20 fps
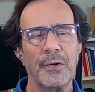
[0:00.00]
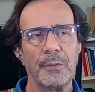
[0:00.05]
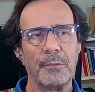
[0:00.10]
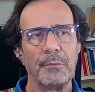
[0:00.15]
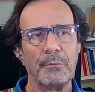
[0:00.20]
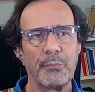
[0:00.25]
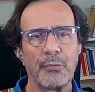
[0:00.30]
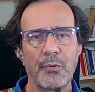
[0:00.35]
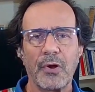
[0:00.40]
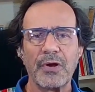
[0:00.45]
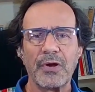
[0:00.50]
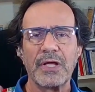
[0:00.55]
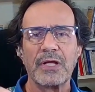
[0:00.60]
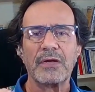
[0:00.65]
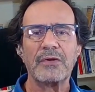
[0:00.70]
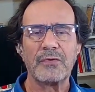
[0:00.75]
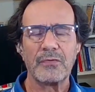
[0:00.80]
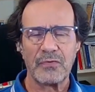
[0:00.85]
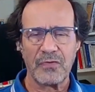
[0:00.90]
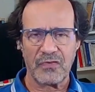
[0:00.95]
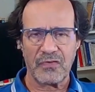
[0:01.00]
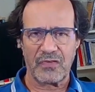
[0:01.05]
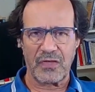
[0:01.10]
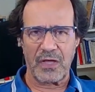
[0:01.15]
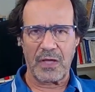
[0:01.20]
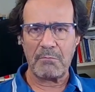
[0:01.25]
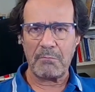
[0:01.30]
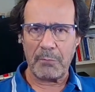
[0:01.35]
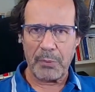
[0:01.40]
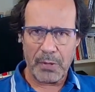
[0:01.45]
brought into the
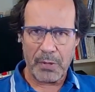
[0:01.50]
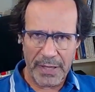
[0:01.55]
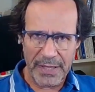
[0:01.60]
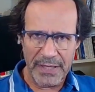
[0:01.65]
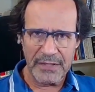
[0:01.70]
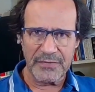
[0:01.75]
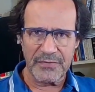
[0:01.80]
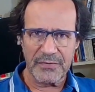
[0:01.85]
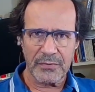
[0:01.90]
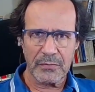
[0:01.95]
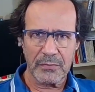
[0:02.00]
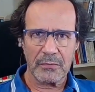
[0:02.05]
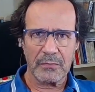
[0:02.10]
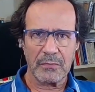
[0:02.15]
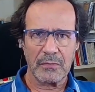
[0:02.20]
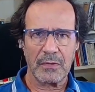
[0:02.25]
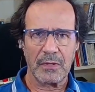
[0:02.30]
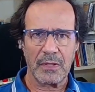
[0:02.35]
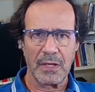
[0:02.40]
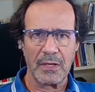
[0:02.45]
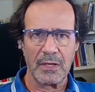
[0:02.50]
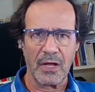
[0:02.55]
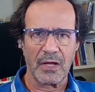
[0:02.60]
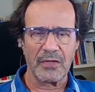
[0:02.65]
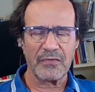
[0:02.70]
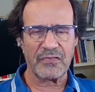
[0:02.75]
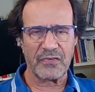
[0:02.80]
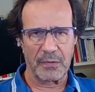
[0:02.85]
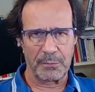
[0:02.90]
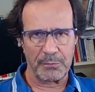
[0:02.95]
same plate and
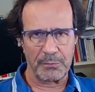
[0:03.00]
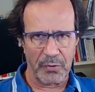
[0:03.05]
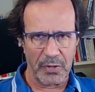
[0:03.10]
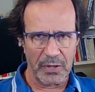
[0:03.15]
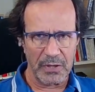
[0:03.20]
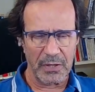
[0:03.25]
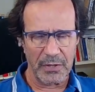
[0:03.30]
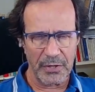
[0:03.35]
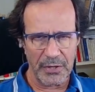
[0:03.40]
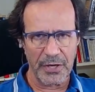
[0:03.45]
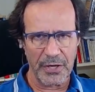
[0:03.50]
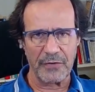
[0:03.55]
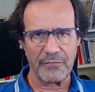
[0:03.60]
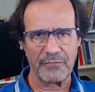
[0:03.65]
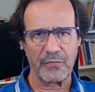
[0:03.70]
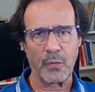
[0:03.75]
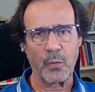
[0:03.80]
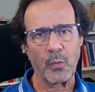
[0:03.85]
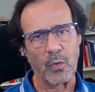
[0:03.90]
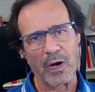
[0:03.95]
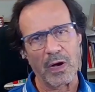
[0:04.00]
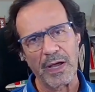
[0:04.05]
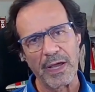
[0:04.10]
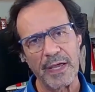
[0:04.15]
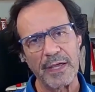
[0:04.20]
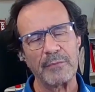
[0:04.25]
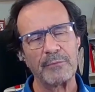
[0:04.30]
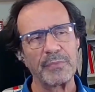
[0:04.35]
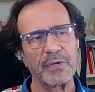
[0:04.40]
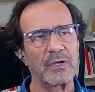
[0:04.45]
not separated enough.
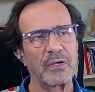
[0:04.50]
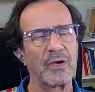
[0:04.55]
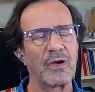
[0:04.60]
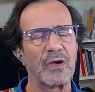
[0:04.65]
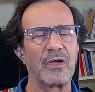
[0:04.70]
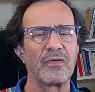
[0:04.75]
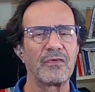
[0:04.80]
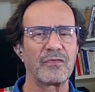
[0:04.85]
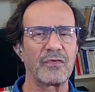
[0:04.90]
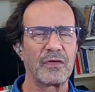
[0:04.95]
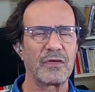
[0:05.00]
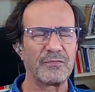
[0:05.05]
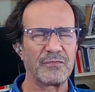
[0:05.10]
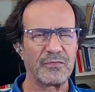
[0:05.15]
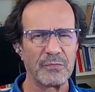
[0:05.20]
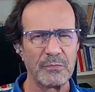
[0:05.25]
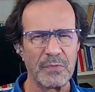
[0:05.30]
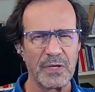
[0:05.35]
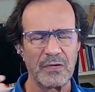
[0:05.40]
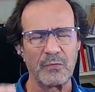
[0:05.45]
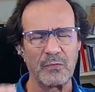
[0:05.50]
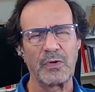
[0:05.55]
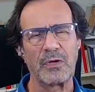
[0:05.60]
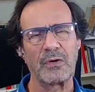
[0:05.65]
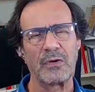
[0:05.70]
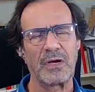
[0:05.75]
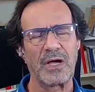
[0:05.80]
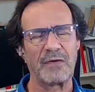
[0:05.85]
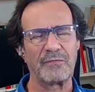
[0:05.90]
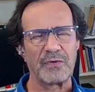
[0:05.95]
Why? Because we
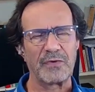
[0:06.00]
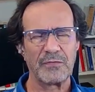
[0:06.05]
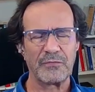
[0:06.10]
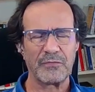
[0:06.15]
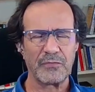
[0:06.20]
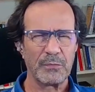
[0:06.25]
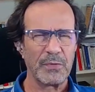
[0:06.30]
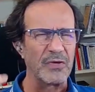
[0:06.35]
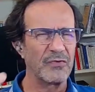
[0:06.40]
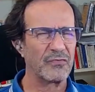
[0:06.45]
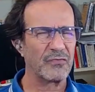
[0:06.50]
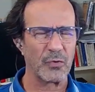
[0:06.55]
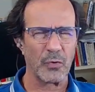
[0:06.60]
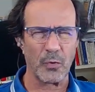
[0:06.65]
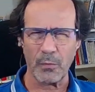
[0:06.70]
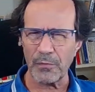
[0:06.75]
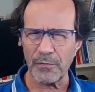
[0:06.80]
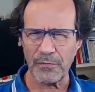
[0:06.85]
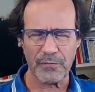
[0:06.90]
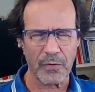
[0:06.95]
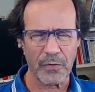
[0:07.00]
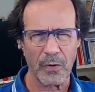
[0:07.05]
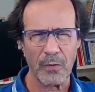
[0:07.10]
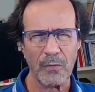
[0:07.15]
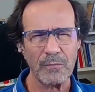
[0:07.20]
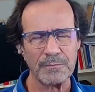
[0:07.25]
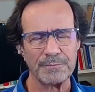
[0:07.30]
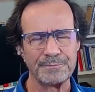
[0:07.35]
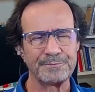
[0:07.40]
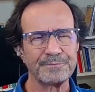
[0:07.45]
are having information
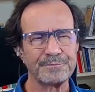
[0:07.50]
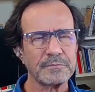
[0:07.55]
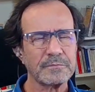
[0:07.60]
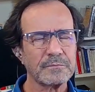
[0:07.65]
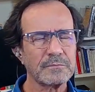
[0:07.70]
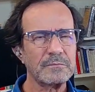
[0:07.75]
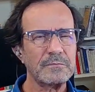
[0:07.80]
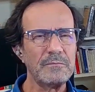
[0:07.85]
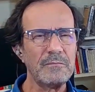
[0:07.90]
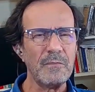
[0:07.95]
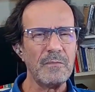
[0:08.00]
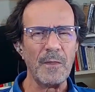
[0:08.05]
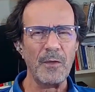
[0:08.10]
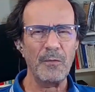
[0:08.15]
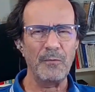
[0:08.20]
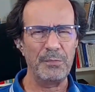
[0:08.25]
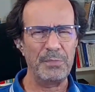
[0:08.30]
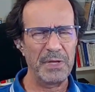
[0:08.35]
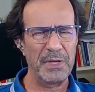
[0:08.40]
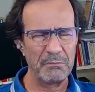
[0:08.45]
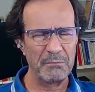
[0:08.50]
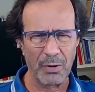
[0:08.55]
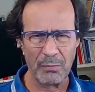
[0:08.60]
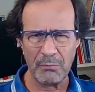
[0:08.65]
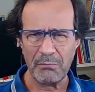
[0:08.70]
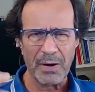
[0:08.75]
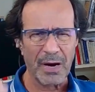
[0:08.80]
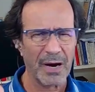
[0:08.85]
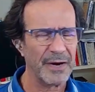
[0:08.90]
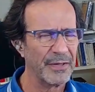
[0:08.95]
overflow. We're being
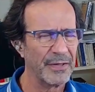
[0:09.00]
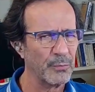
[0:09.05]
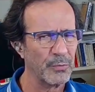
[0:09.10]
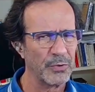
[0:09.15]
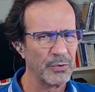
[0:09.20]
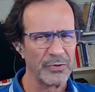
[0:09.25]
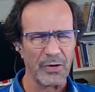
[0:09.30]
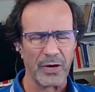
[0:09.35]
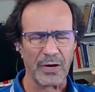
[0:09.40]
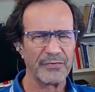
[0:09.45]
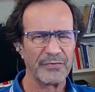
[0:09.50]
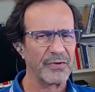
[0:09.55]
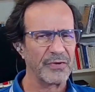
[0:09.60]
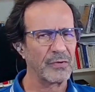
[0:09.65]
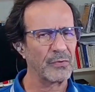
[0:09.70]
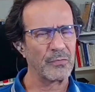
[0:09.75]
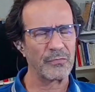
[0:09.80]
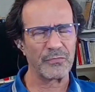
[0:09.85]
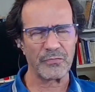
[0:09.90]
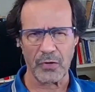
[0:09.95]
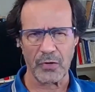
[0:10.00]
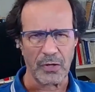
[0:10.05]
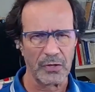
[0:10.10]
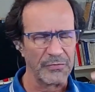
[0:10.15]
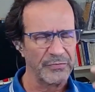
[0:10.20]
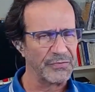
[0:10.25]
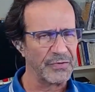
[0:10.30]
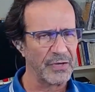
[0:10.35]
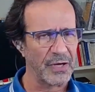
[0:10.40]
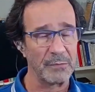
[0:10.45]
bombarded with articles all the
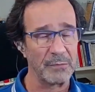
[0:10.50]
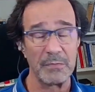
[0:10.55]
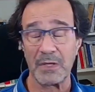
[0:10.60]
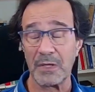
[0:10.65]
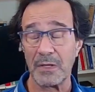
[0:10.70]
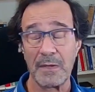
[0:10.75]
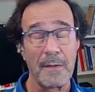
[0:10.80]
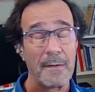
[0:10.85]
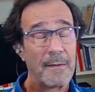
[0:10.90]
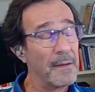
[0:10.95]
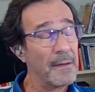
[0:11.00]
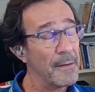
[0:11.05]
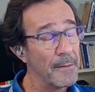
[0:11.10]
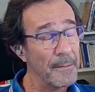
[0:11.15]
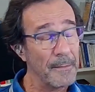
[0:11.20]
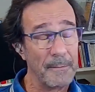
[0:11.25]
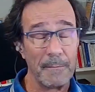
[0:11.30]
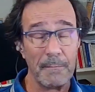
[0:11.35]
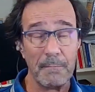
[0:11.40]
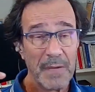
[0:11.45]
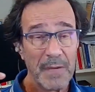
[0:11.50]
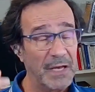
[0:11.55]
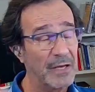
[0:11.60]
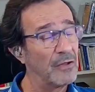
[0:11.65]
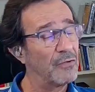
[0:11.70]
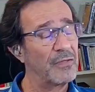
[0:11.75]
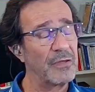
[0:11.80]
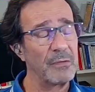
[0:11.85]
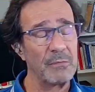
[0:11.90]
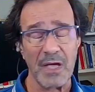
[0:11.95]
time. Many
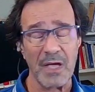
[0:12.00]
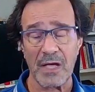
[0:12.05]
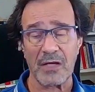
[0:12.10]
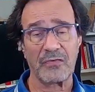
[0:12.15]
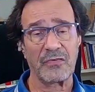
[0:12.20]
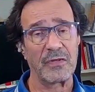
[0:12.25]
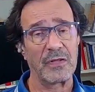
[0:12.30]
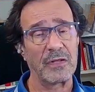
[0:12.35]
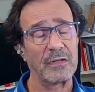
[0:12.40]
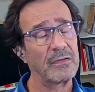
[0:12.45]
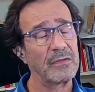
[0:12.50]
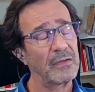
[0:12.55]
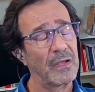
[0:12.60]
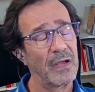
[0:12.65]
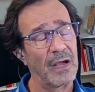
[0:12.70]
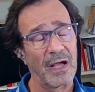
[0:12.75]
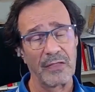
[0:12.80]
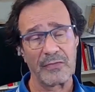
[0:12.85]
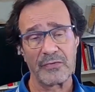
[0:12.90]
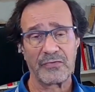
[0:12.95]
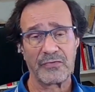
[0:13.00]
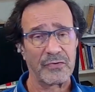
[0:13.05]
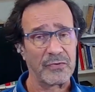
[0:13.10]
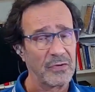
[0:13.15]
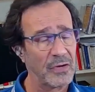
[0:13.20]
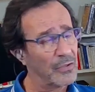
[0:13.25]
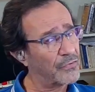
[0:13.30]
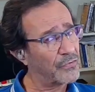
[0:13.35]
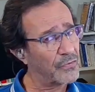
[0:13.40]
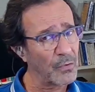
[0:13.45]
of them excellent, others are
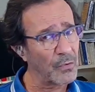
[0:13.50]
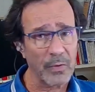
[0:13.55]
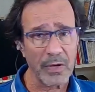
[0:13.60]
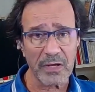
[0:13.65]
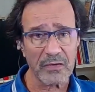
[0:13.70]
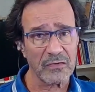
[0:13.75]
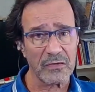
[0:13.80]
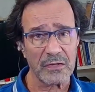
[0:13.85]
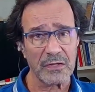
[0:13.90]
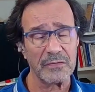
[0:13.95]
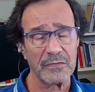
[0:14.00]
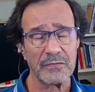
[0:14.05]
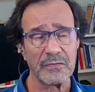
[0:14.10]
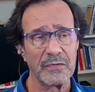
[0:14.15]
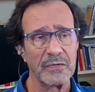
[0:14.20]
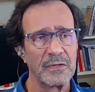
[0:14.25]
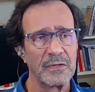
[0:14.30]
not so excellent.